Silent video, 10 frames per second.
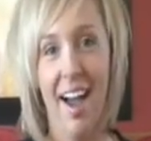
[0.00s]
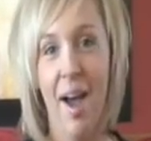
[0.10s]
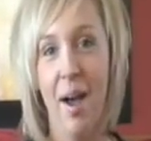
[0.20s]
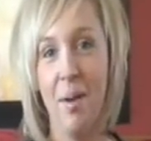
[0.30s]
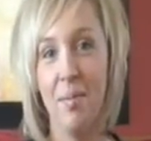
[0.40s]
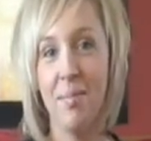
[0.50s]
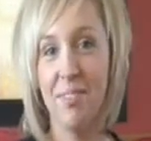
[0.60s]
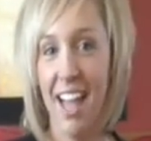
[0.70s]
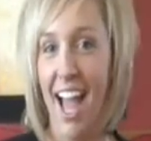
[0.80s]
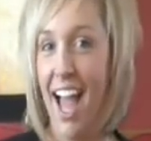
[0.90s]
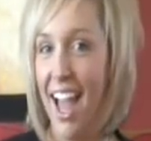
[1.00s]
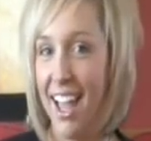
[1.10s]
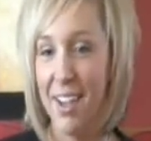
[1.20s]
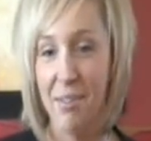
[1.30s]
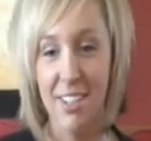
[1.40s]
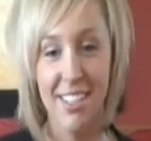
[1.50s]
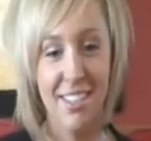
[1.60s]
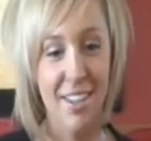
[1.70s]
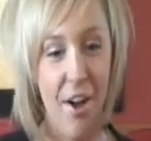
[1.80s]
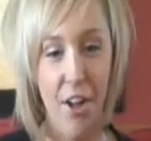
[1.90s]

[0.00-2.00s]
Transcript: I was